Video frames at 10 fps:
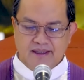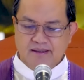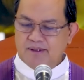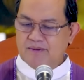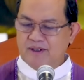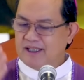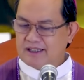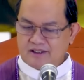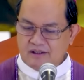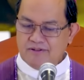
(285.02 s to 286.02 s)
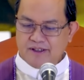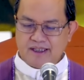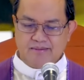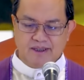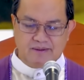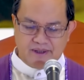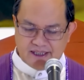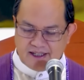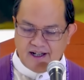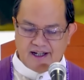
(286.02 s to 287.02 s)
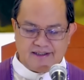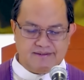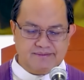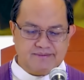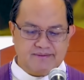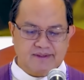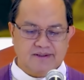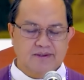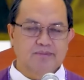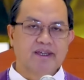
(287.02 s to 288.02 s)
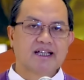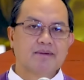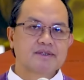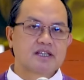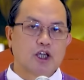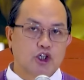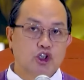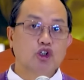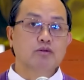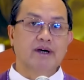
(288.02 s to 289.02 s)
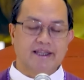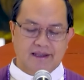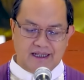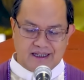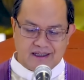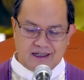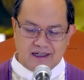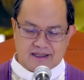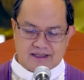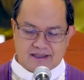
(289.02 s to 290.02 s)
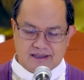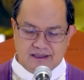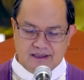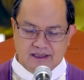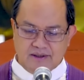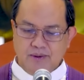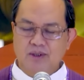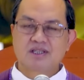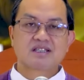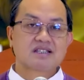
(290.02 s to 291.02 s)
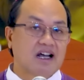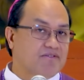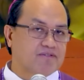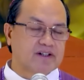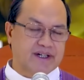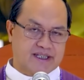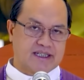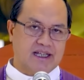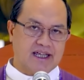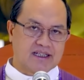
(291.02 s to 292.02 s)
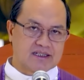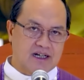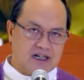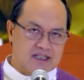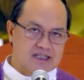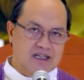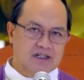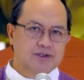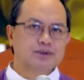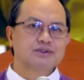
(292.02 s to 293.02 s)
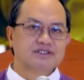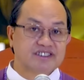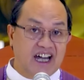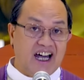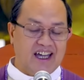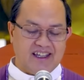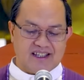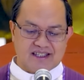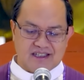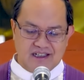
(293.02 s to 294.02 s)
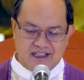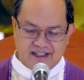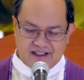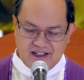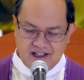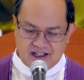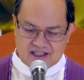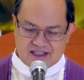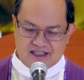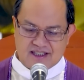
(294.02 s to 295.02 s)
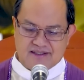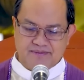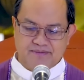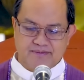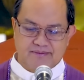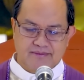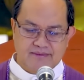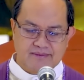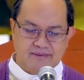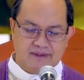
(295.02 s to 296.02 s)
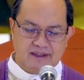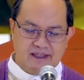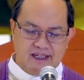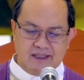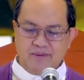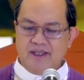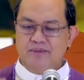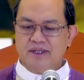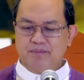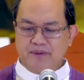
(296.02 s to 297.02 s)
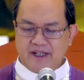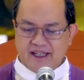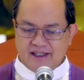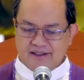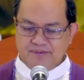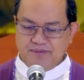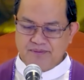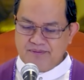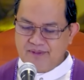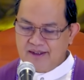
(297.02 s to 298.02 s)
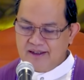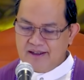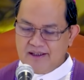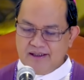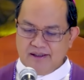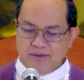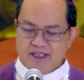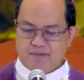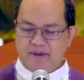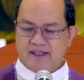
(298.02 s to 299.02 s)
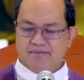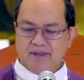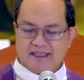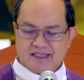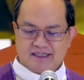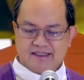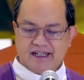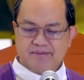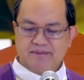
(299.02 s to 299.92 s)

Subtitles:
But we're not comfortable with a God who becomes human like us, who suffers like us, who dies like us. And when we pray, we spend much time